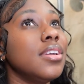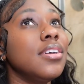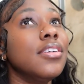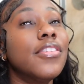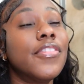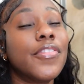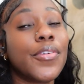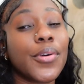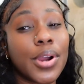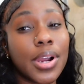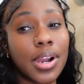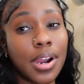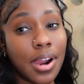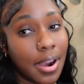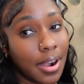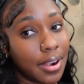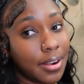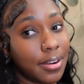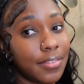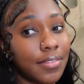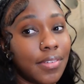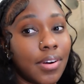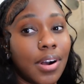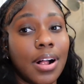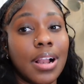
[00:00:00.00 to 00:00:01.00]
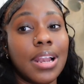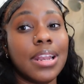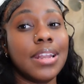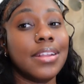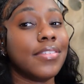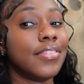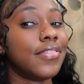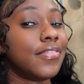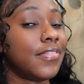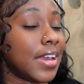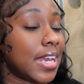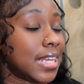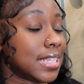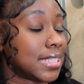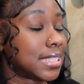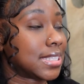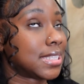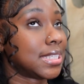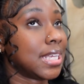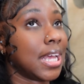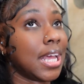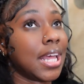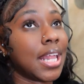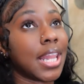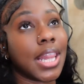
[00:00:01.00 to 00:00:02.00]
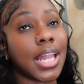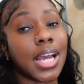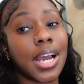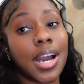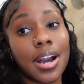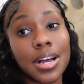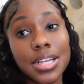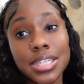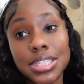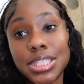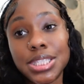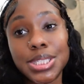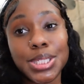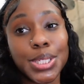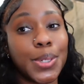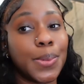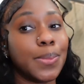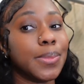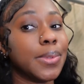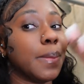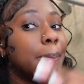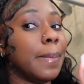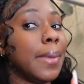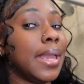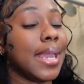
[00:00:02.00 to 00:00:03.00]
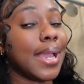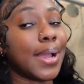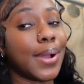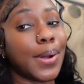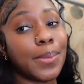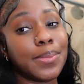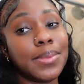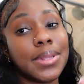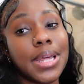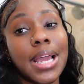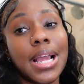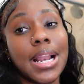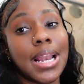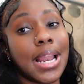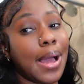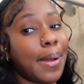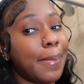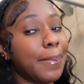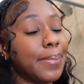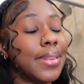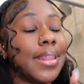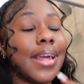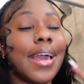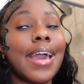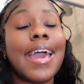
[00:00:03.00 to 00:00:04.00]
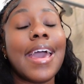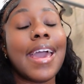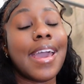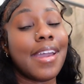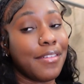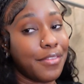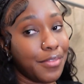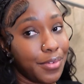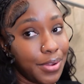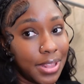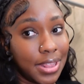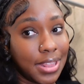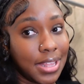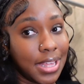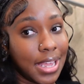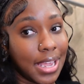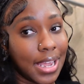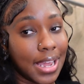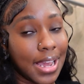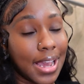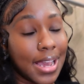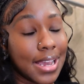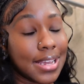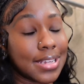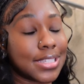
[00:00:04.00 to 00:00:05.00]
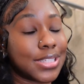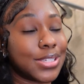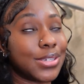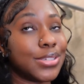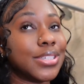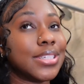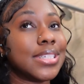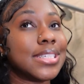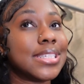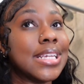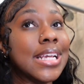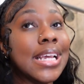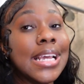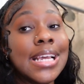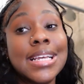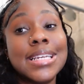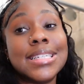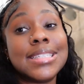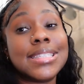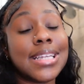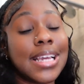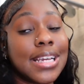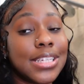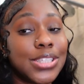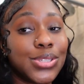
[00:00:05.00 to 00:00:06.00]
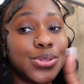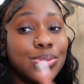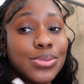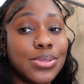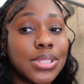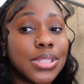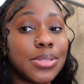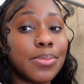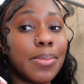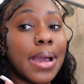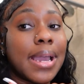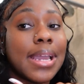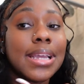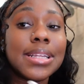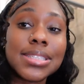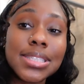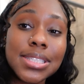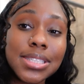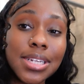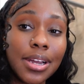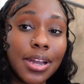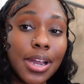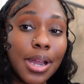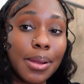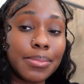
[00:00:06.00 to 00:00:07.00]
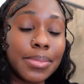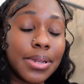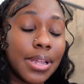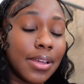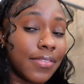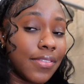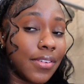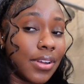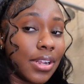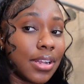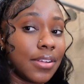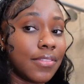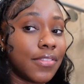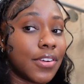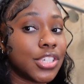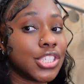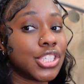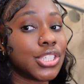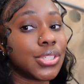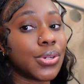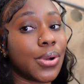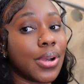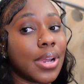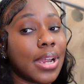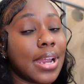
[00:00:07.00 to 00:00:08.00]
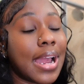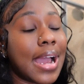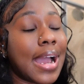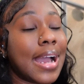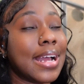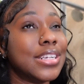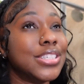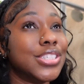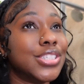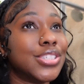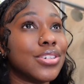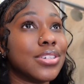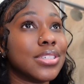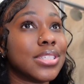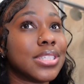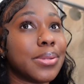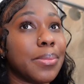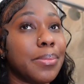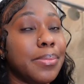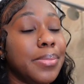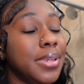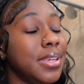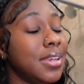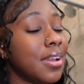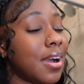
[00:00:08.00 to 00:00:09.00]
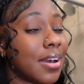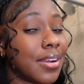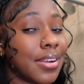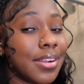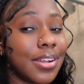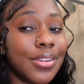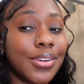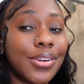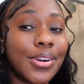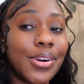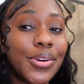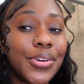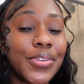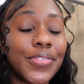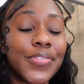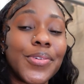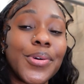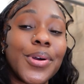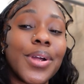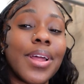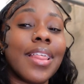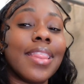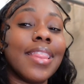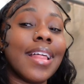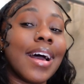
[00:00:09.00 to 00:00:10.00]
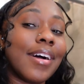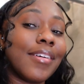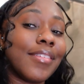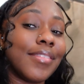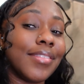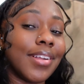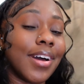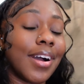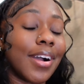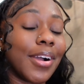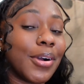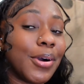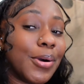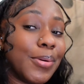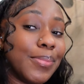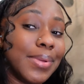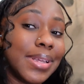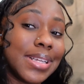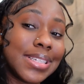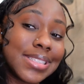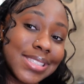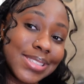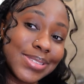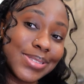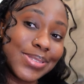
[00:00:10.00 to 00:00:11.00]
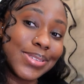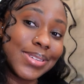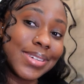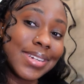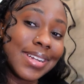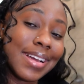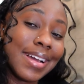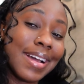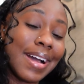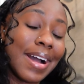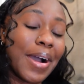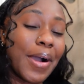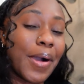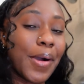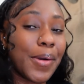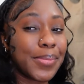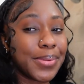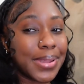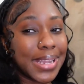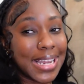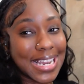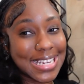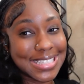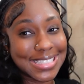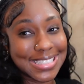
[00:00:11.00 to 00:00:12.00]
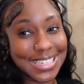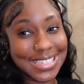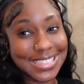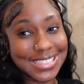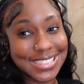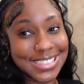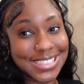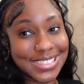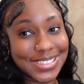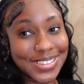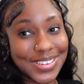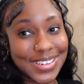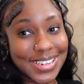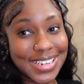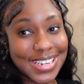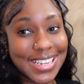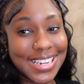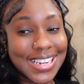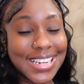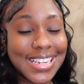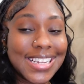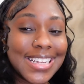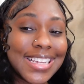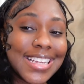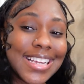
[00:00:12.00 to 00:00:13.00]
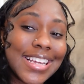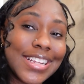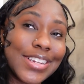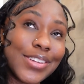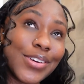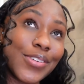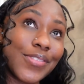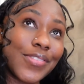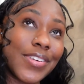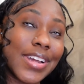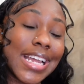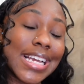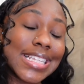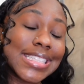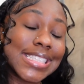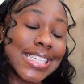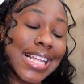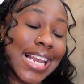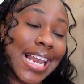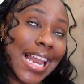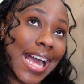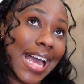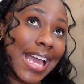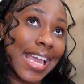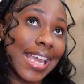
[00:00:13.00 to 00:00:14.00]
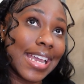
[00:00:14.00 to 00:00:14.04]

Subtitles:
for Carnival, the fits, the costume, the makeup, the glam, the everything, guys. So just stay tuned to my Instagram, definitely, for sure, and just be on the lookout for that vlog coming soon. Hope you guys enjoyed. Don't forget to